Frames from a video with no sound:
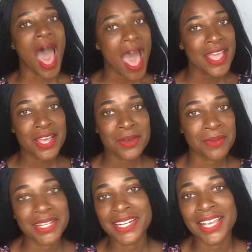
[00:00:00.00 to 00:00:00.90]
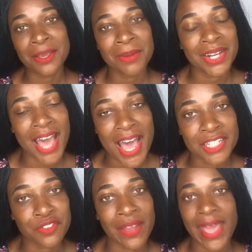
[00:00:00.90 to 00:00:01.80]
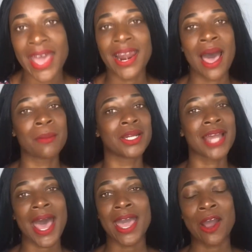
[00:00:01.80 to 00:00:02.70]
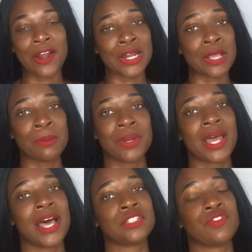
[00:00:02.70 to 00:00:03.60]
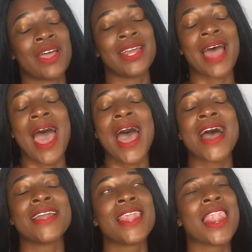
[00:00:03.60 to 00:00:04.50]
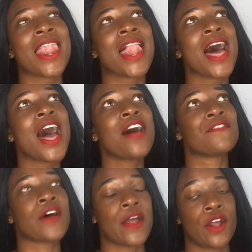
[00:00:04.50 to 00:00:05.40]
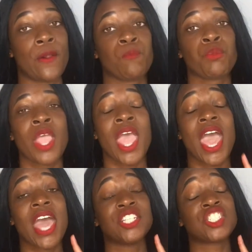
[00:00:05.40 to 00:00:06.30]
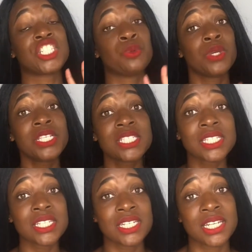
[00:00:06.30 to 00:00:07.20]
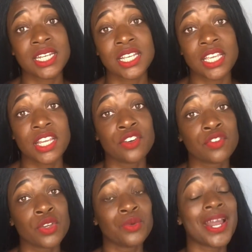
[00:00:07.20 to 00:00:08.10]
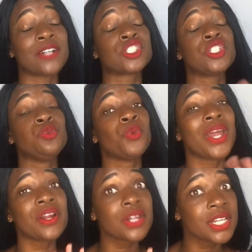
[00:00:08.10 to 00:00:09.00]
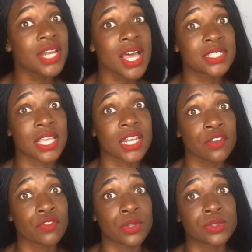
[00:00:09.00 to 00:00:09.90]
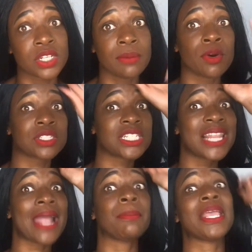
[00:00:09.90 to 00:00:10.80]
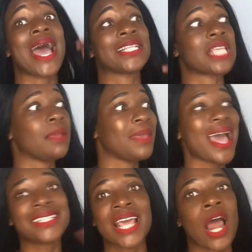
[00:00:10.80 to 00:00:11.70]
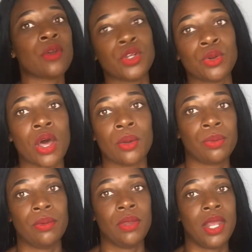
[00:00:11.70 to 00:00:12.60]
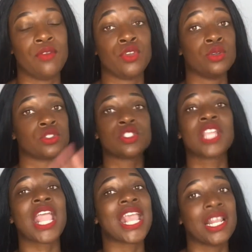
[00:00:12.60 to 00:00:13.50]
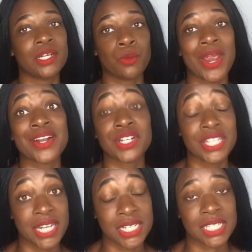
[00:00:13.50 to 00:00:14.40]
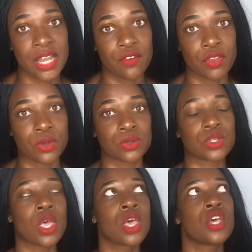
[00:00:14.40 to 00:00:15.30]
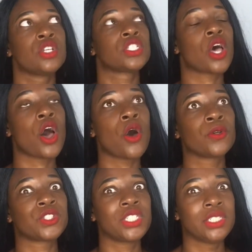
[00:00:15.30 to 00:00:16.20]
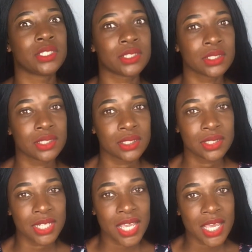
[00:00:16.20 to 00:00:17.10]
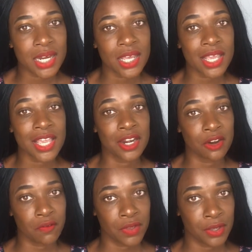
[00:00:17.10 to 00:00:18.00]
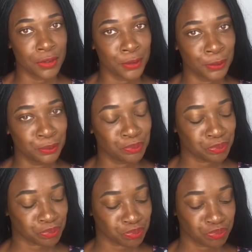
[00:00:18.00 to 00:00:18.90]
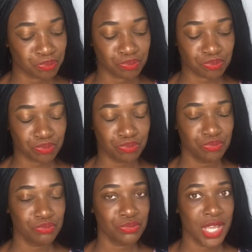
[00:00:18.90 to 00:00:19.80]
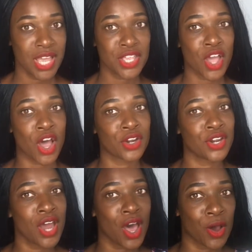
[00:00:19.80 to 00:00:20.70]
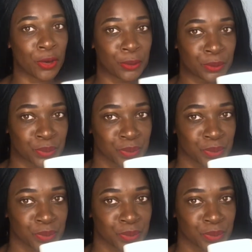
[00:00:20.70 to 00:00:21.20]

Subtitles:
I am a Nicki Minaj fan. I'm a diehard Nicki Minaj fan. I love her. And she recently did an interview. Now, she rarely does interviews anymore. She like Beyonce. Beyonce don't do no interviews. Nicki rarely does interviews. So she did an interview. And y'all know